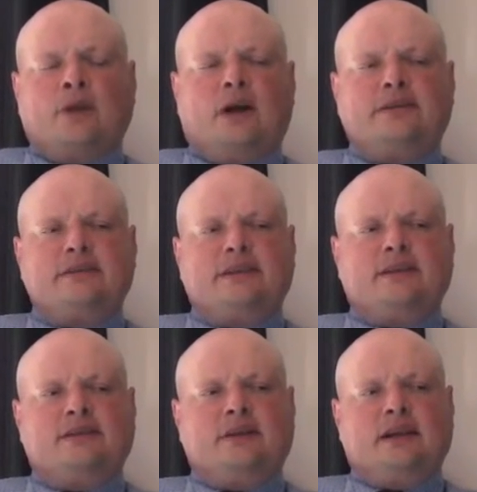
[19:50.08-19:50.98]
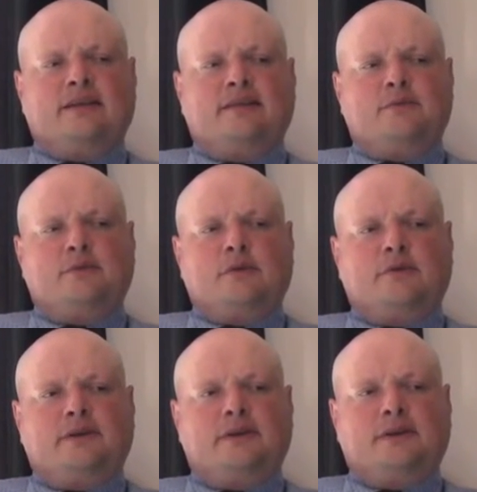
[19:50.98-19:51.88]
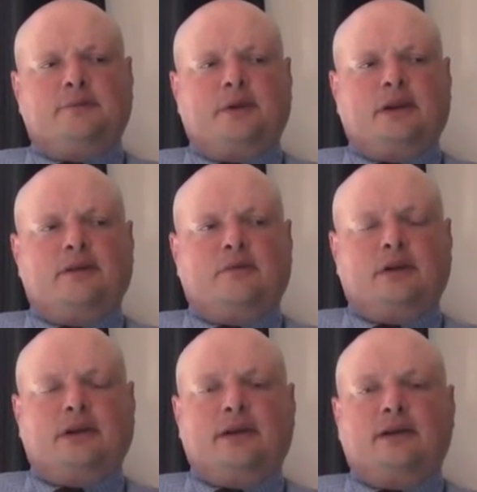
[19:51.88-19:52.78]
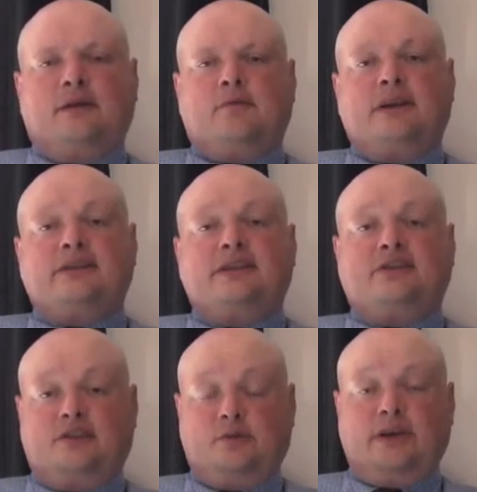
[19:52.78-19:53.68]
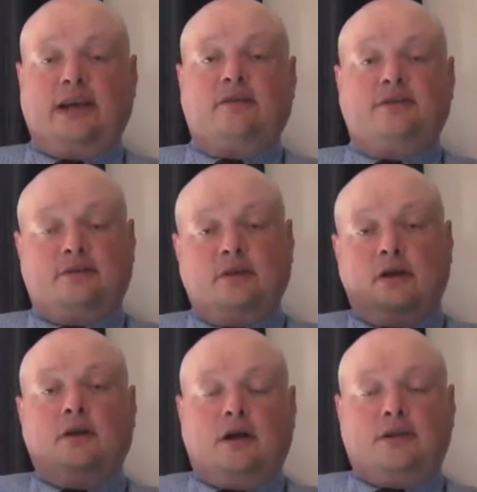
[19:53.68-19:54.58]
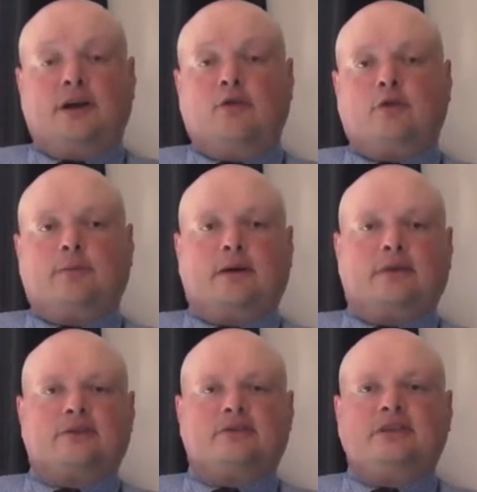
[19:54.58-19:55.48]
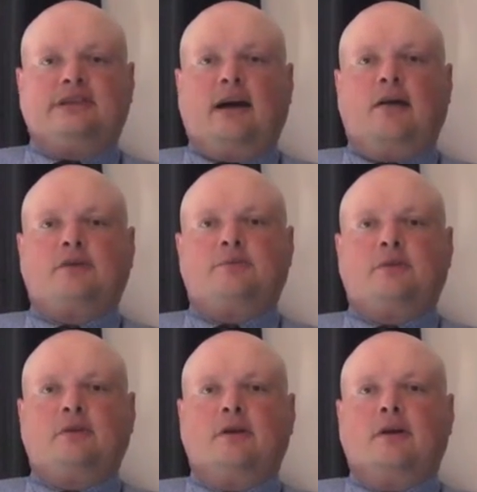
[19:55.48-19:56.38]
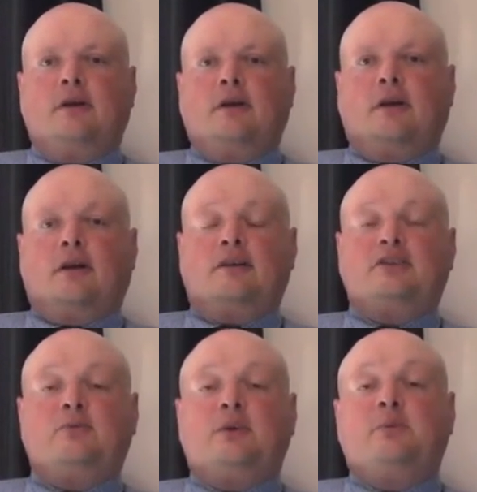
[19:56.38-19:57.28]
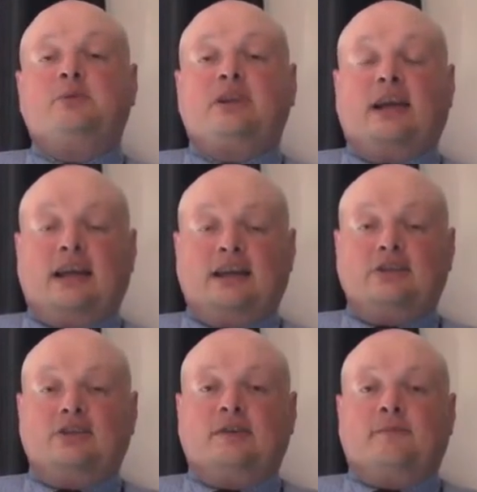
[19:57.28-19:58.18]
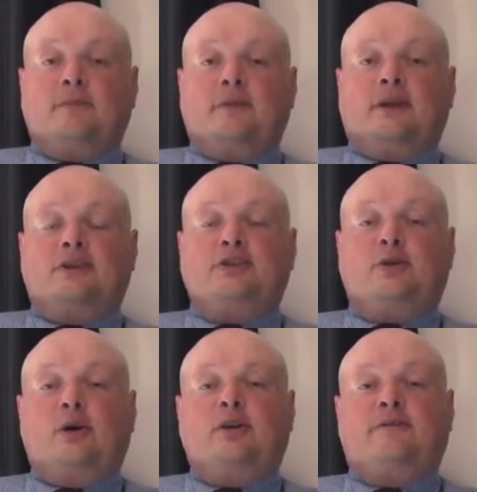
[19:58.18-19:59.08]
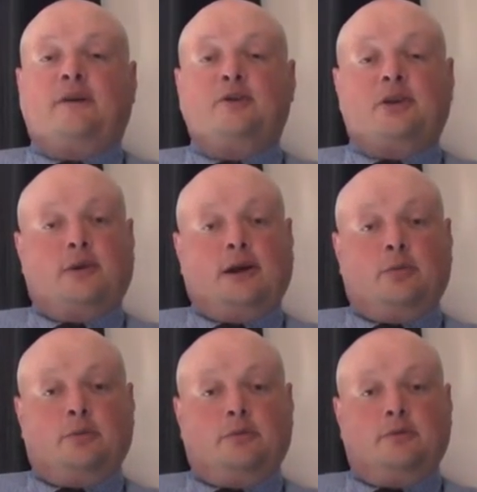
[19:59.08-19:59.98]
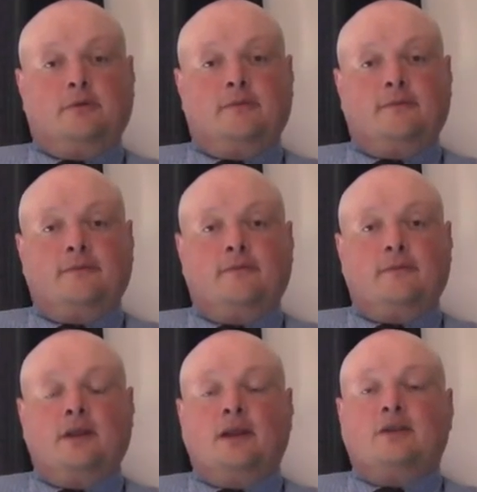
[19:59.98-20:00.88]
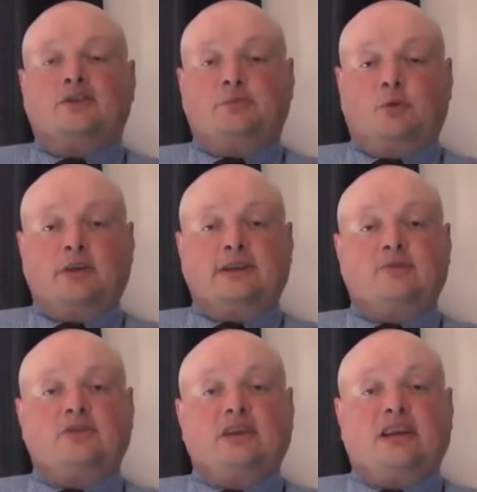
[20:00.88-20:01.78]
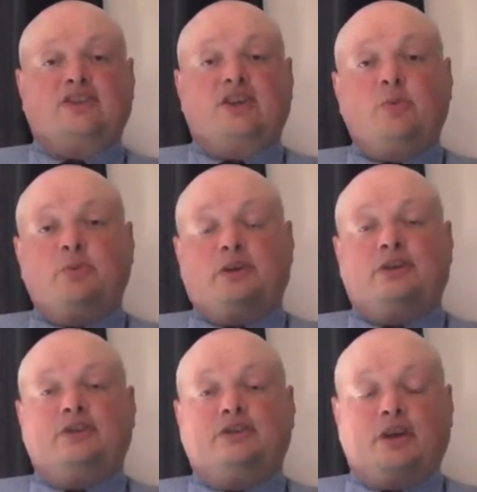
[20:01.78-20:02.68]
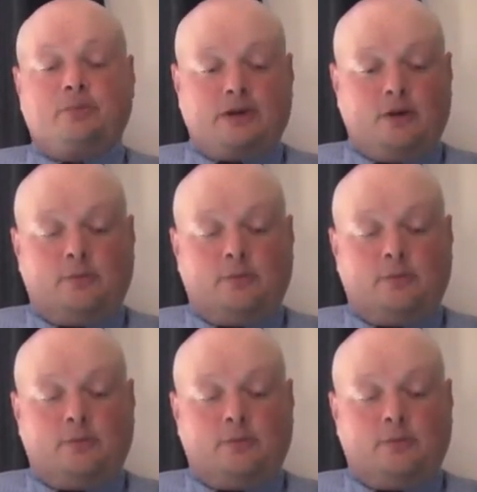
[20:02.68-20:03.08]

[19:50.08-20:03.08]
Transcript: I didn't think anything more of it. But when I went to see Sue again, I told her about this, and she gasped. And she went upstairs and she got her photo album. She brought it downstairs, she opened it, she showed me an old